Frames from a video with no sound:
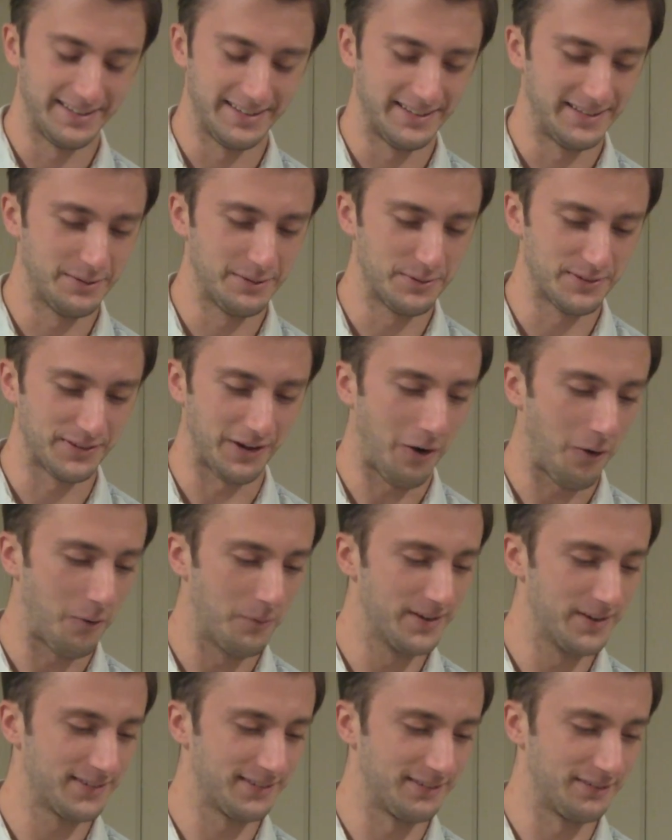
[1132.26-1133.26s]
He was
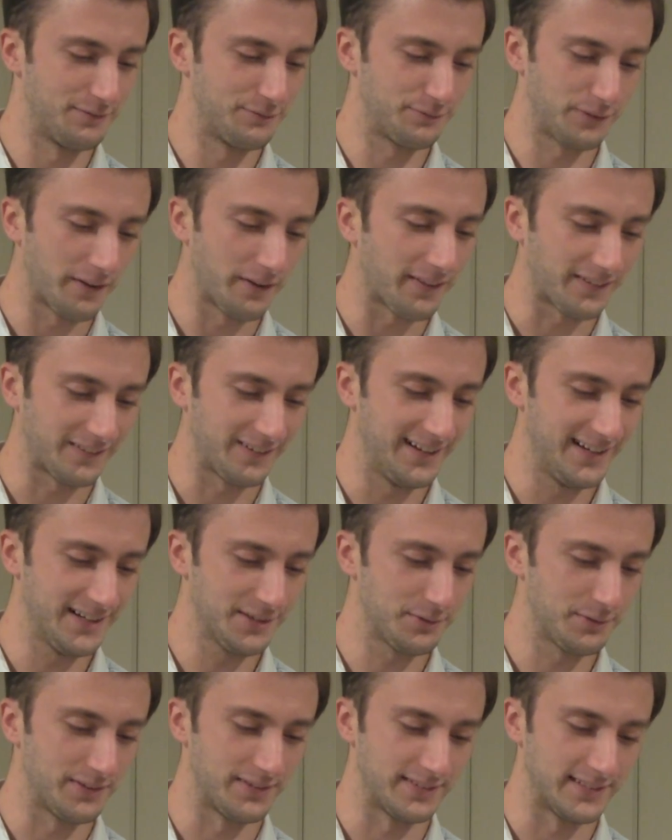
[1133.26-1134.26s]
always in front of the
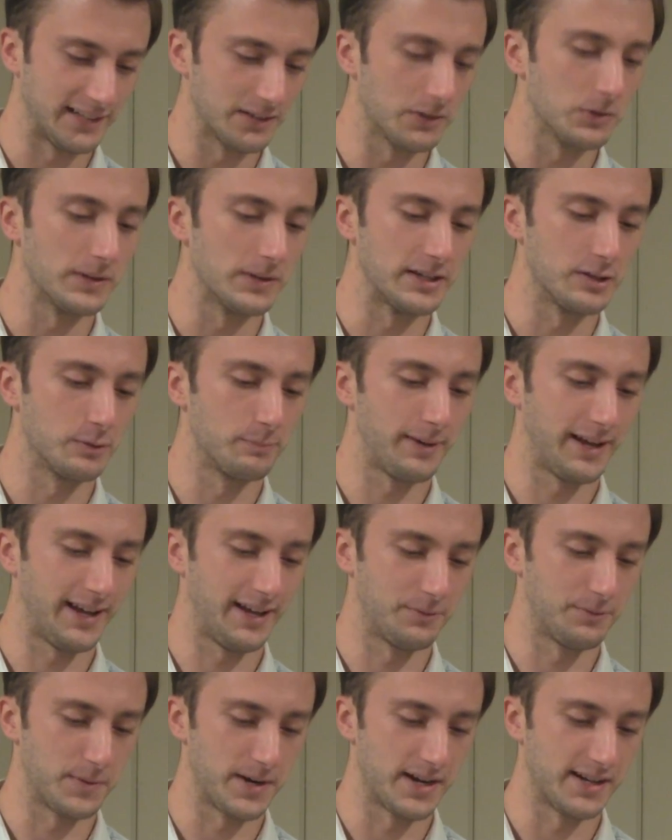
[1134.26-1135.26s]
class with his yellow legal
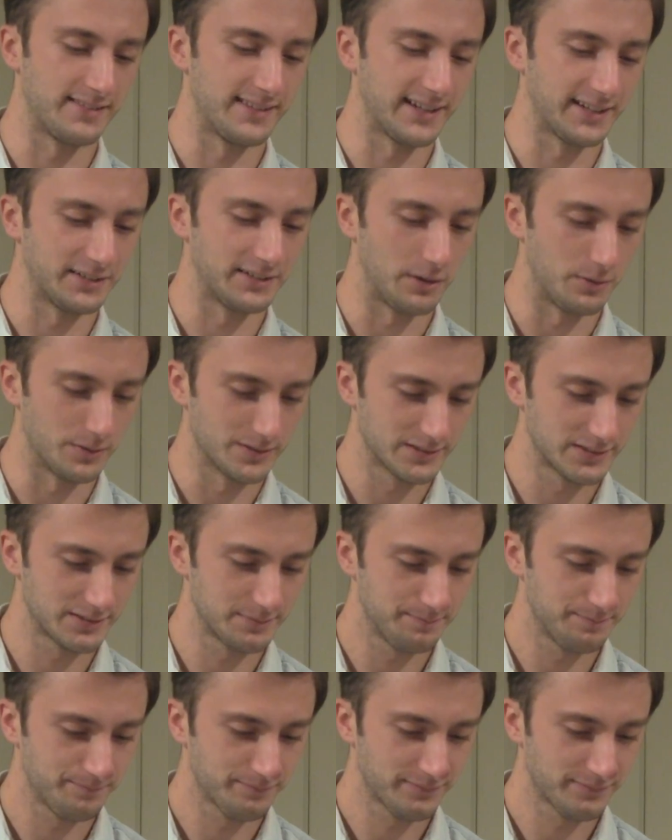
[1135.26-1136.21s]
pad ready to take notes.